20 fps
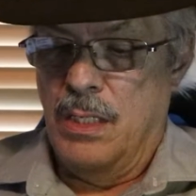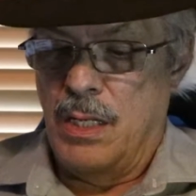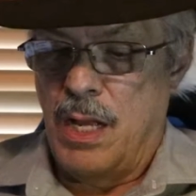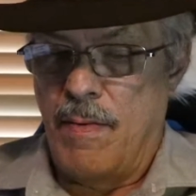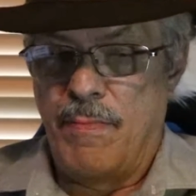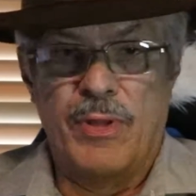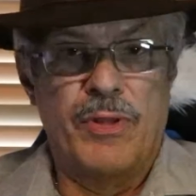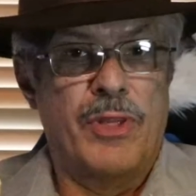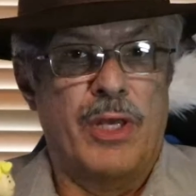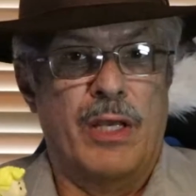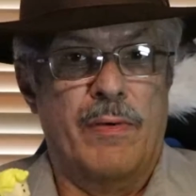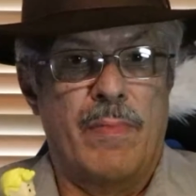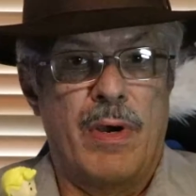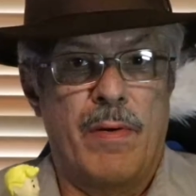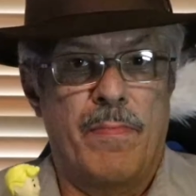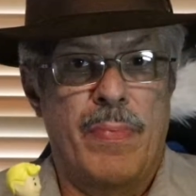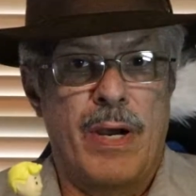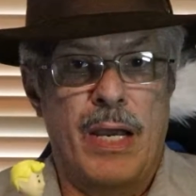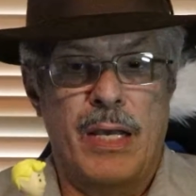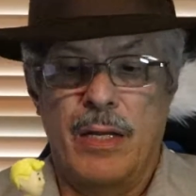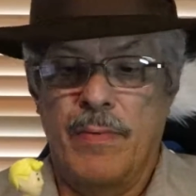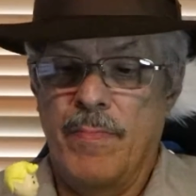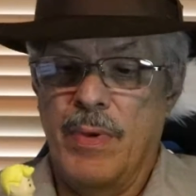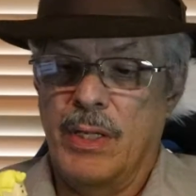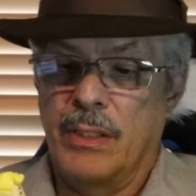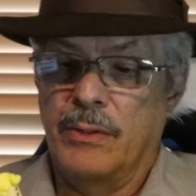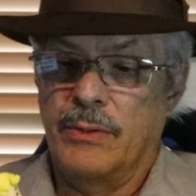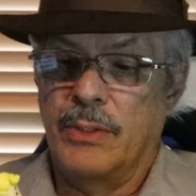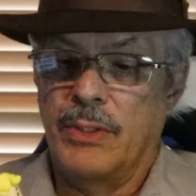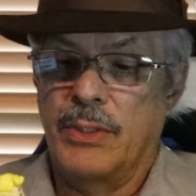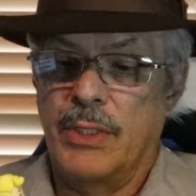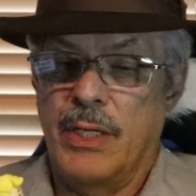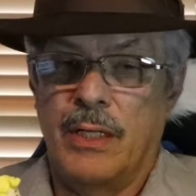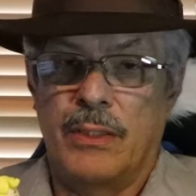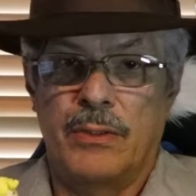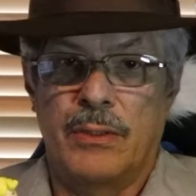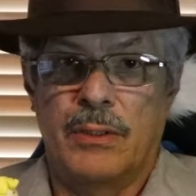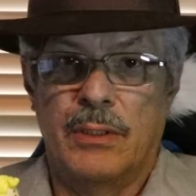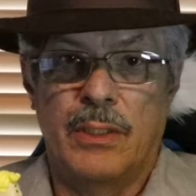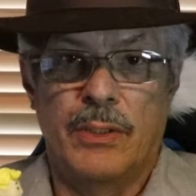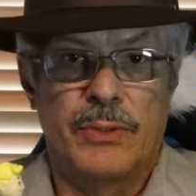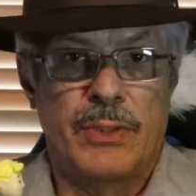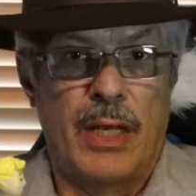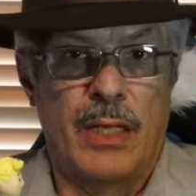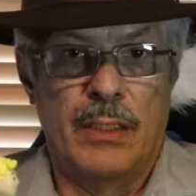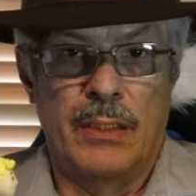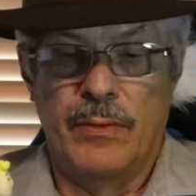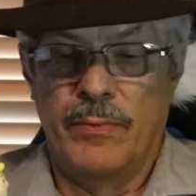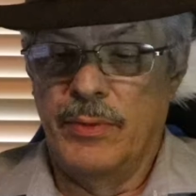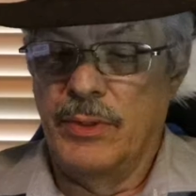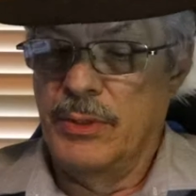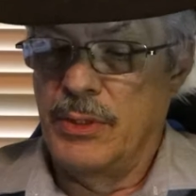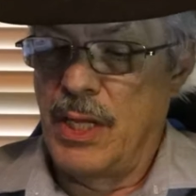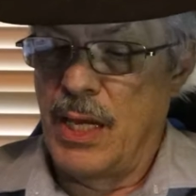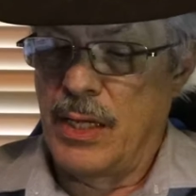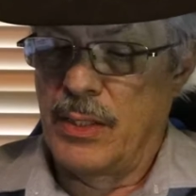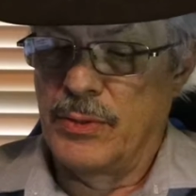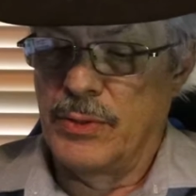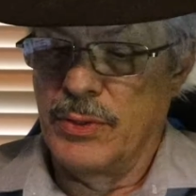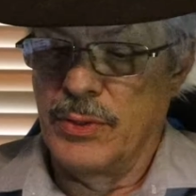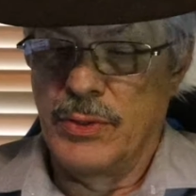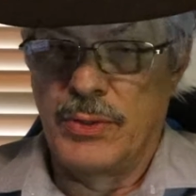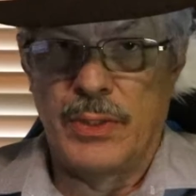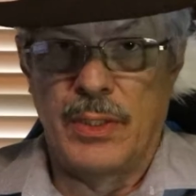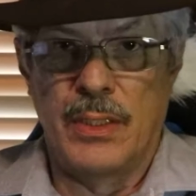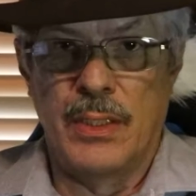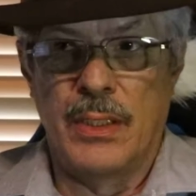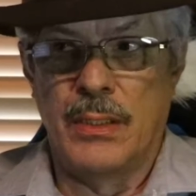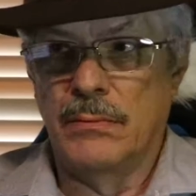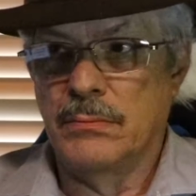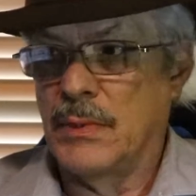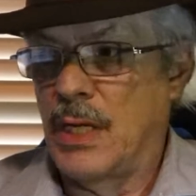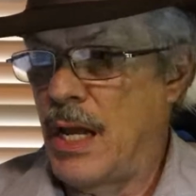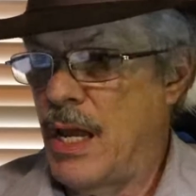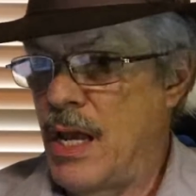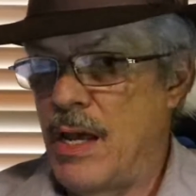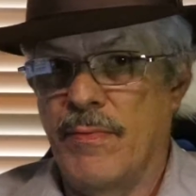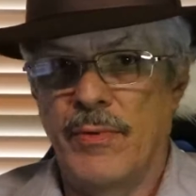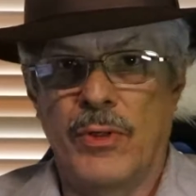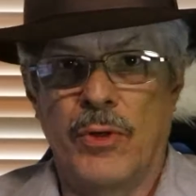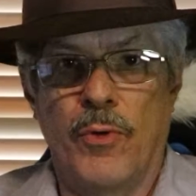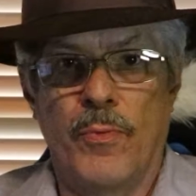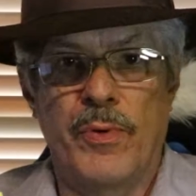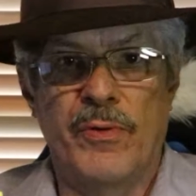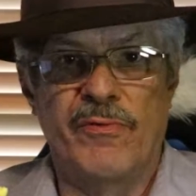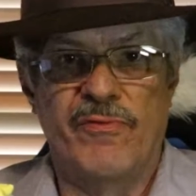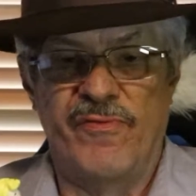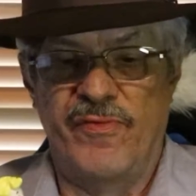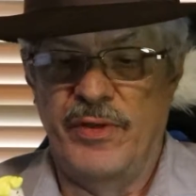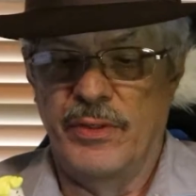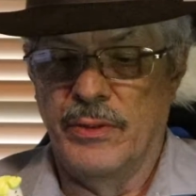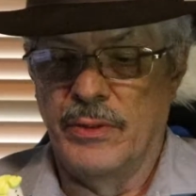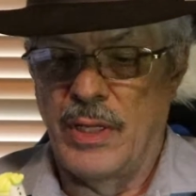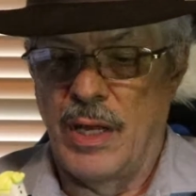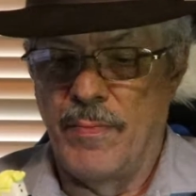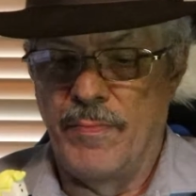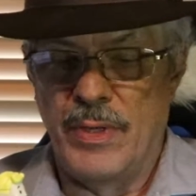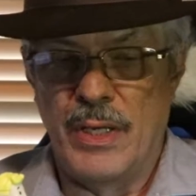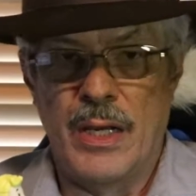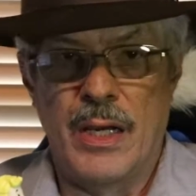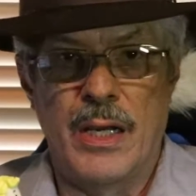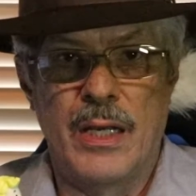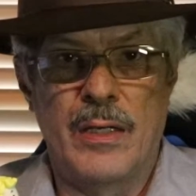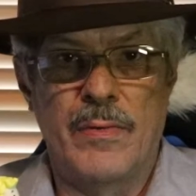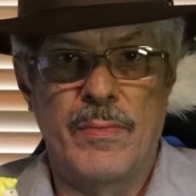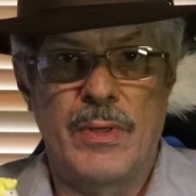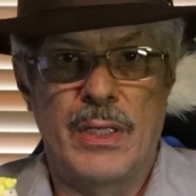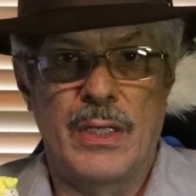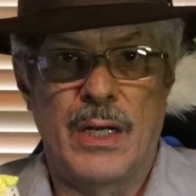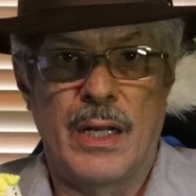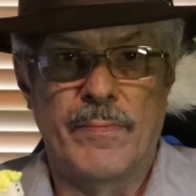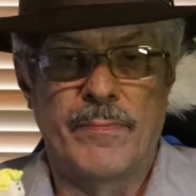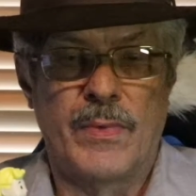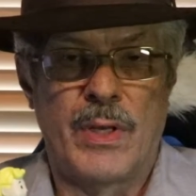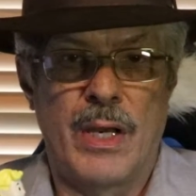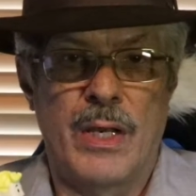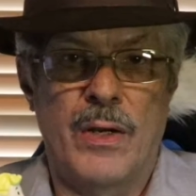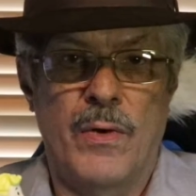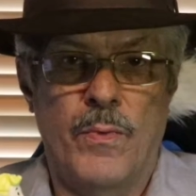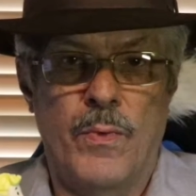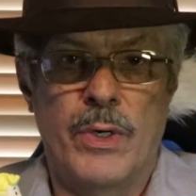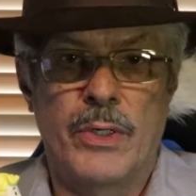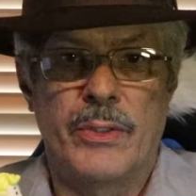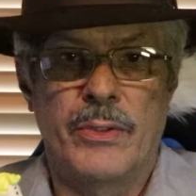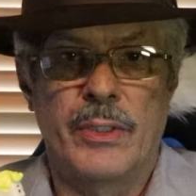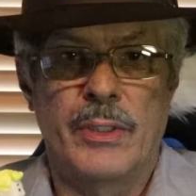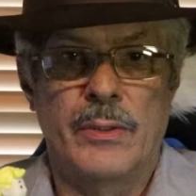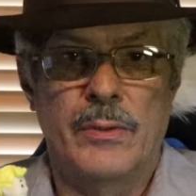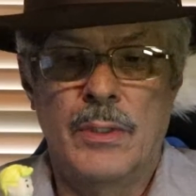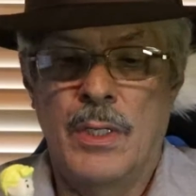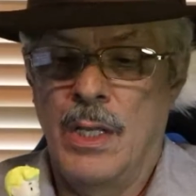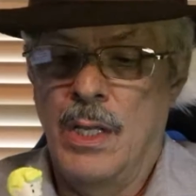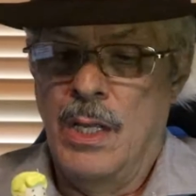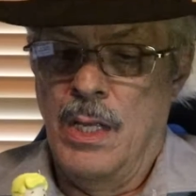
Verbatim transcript: I've been thinking about buying a metal detector because I live in Texas and I have an open field out behind me and I'm kind of wondering